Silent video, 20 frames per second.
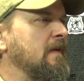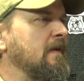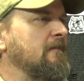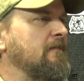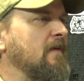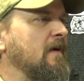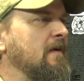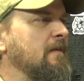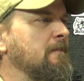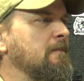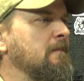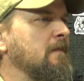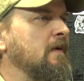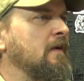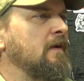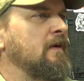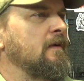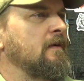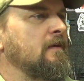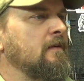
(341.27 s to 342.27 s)
if I'm
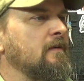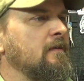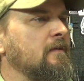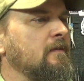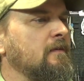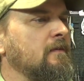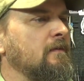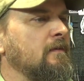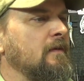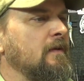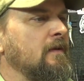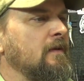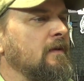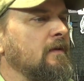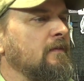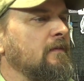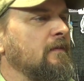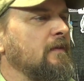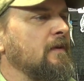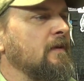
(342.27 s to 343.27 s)

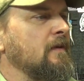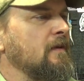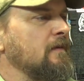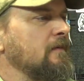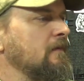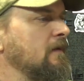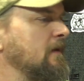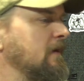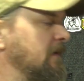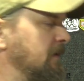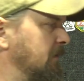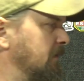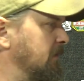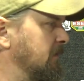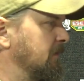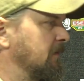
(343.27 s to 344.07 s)
thinking right.